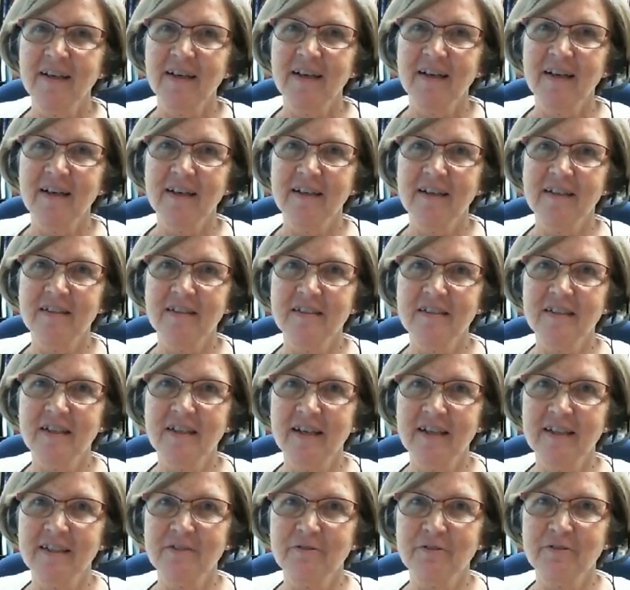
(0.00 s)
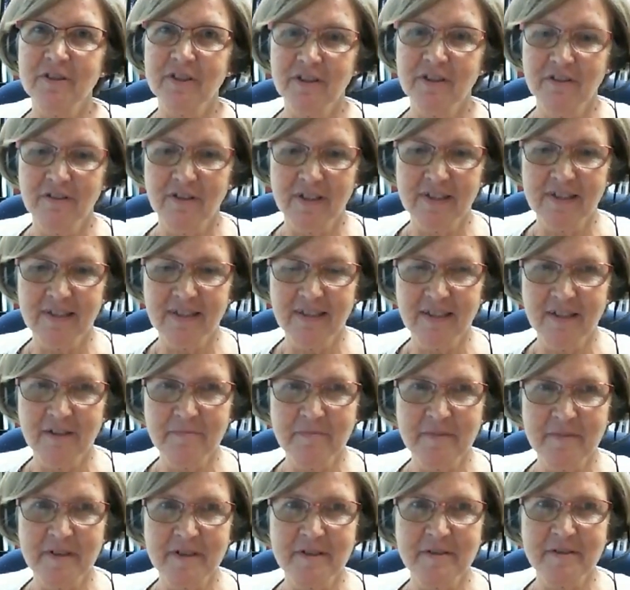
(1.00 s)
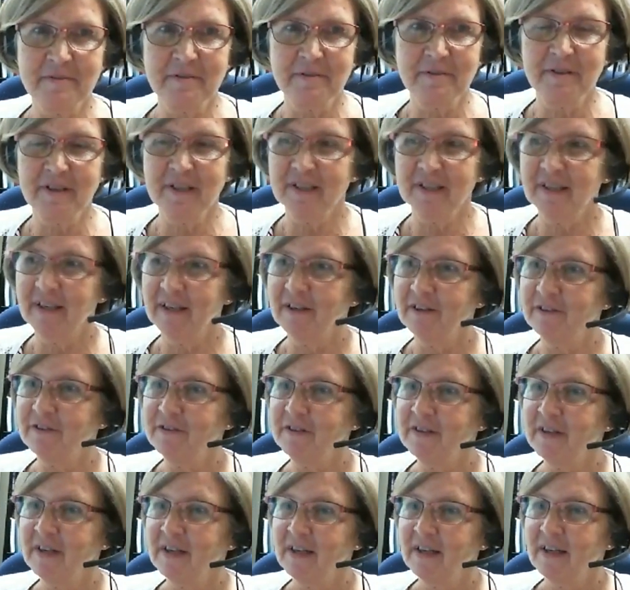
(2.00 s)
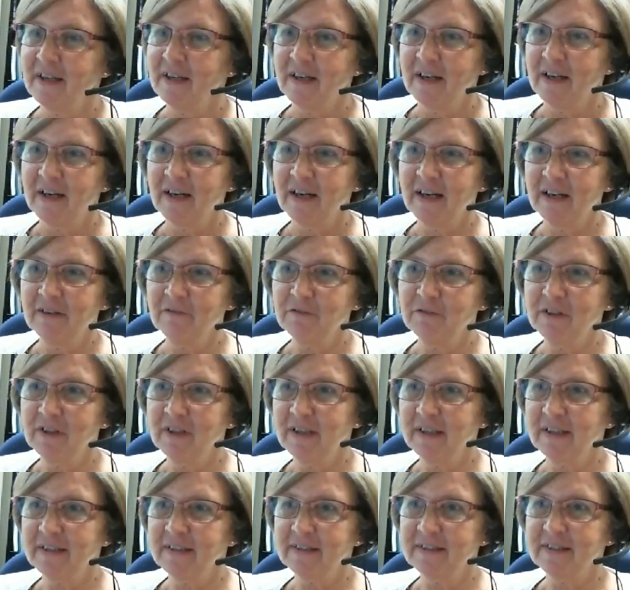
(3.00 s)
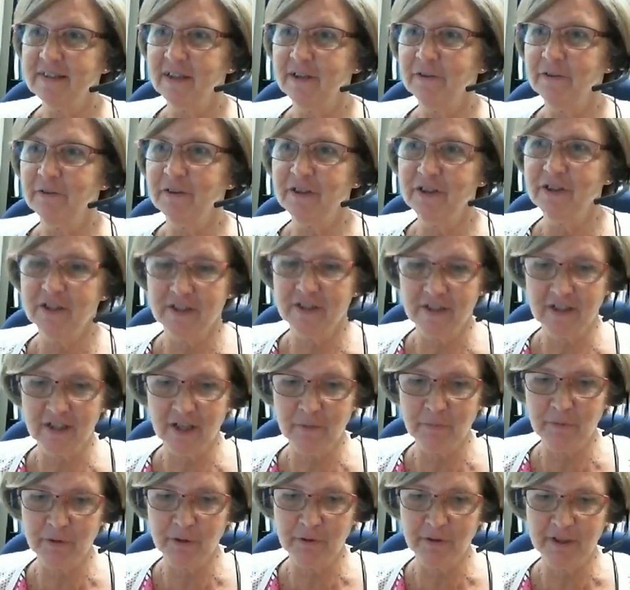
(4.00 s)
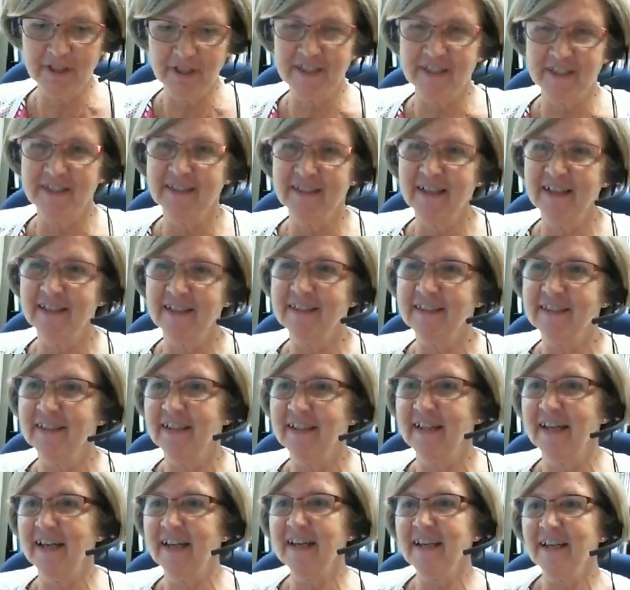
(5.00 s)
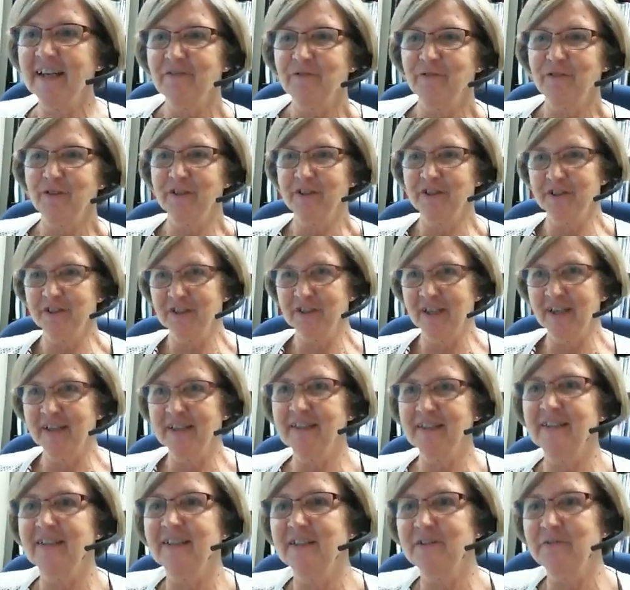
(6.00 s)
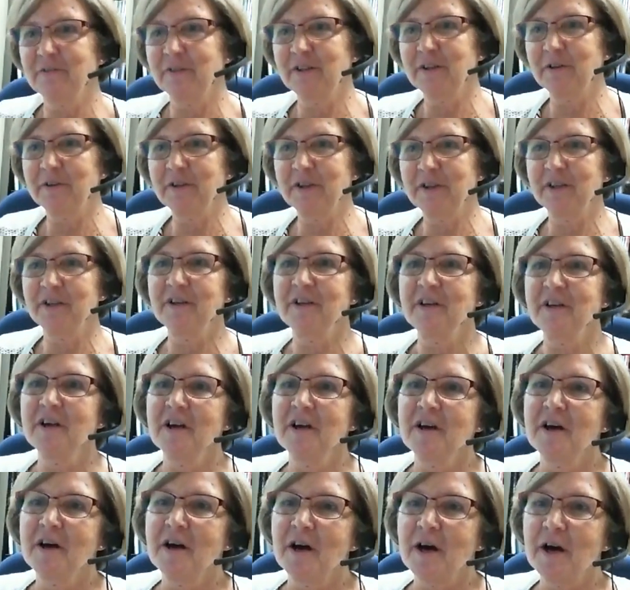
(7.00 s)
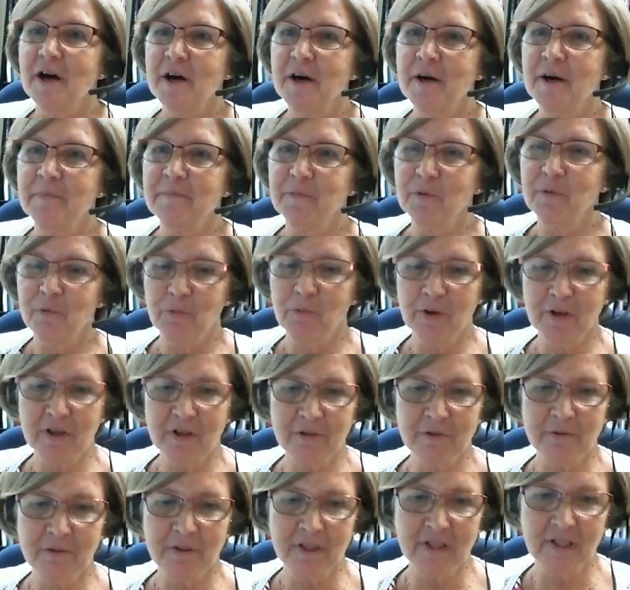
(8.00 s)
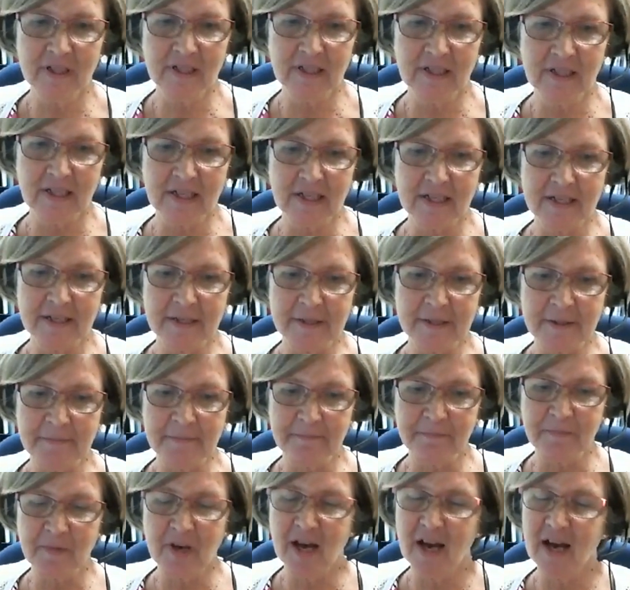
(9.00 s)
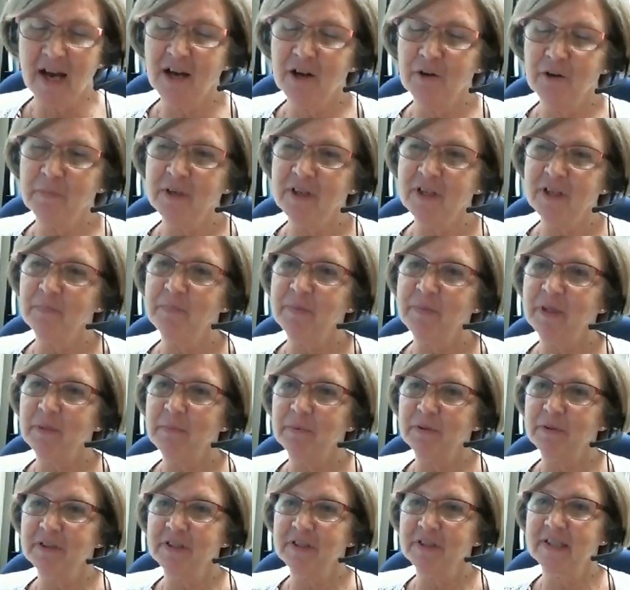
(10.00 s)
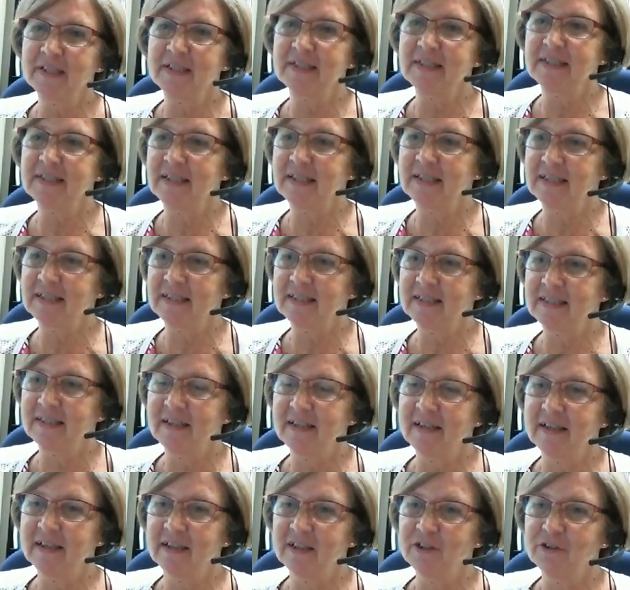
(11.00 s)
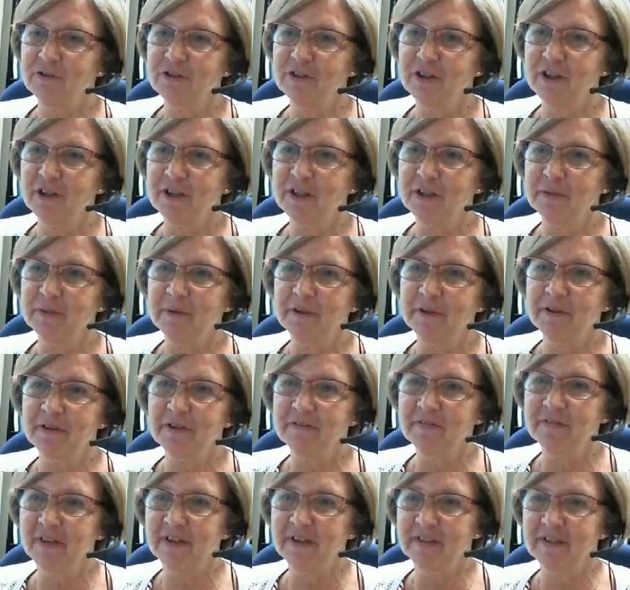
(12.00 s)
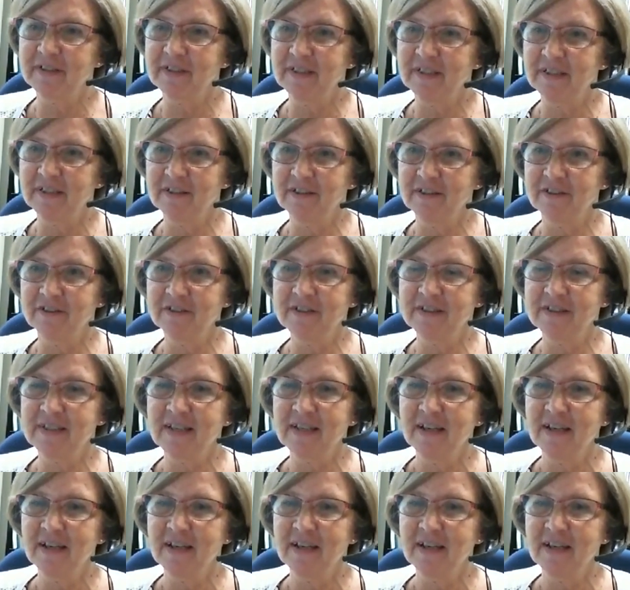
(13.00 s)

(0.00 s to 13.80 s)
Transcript: and Josh will address them right now. I would like to start with just a couple of questions actually that I have for you, Josh, as we go here. Wondering how many people does this take? You talked about the volunteers